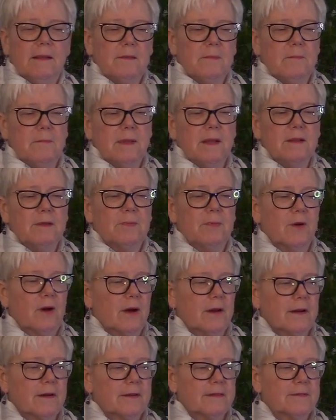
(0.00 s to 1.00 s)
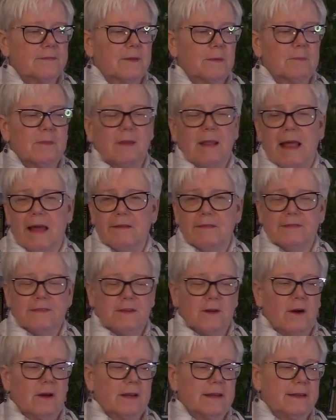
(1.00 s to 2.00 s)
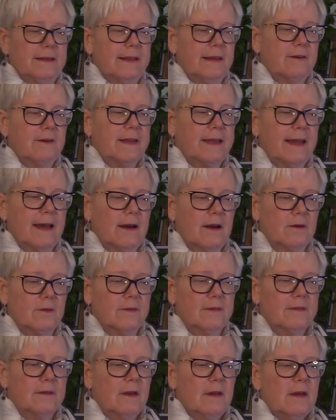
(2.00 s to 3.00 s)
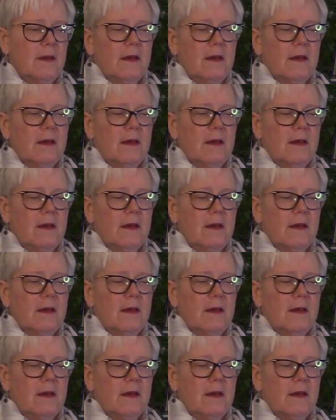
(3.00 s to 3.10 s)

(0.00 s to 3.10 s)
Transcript: milk products from livestock and dairy cows,